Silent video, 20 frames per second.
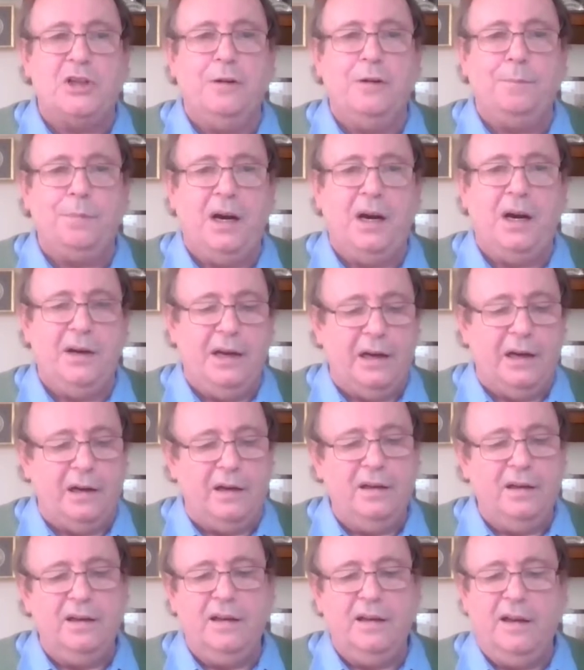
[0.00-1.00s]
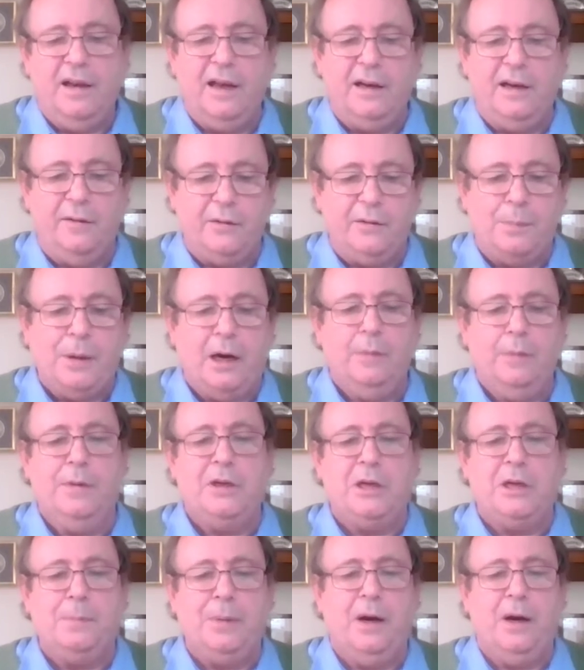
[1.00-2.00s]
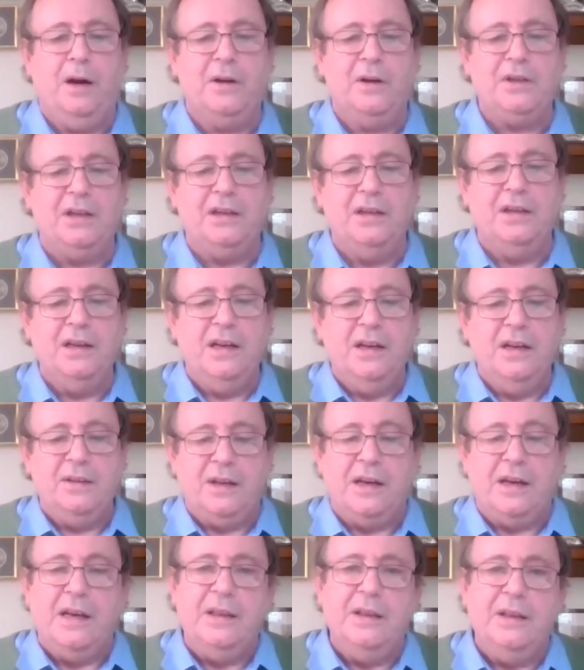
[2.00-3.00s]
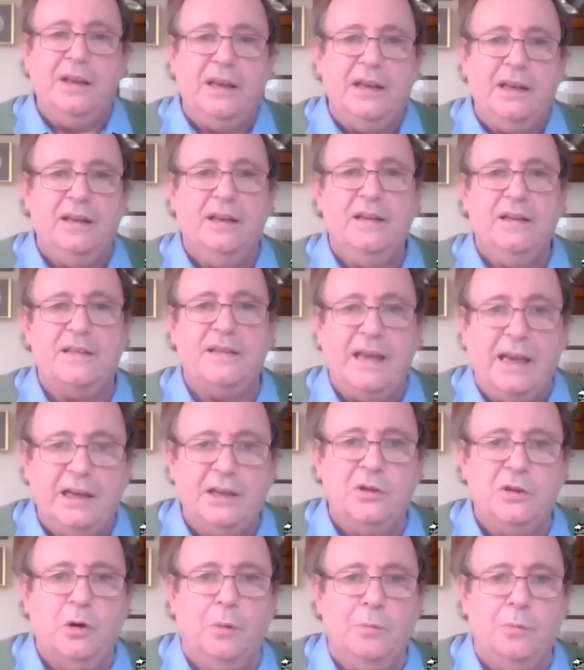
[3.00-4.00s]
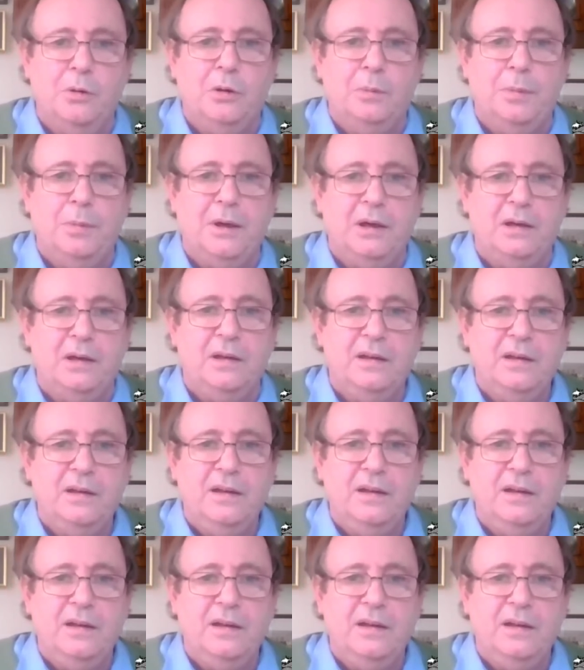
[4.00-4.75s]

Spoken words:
of Parnell and of the Parliamentary Party, that in the second Home Rule Bill,